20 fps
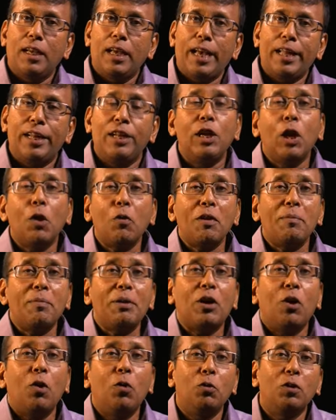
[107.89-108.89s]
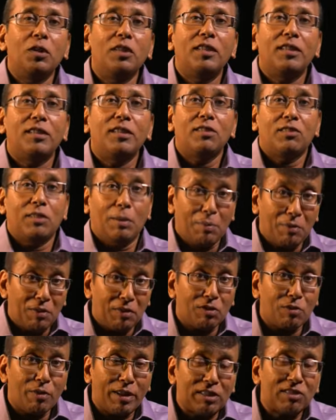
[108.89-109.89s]
And lo and behold, some of
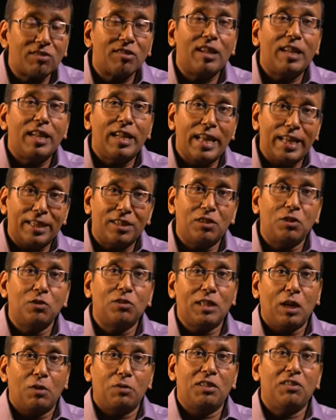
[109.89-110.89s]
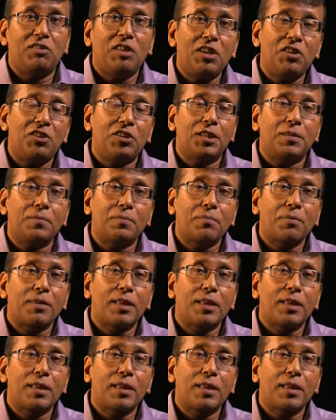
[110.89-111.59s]
the threads led to Southeast Asia.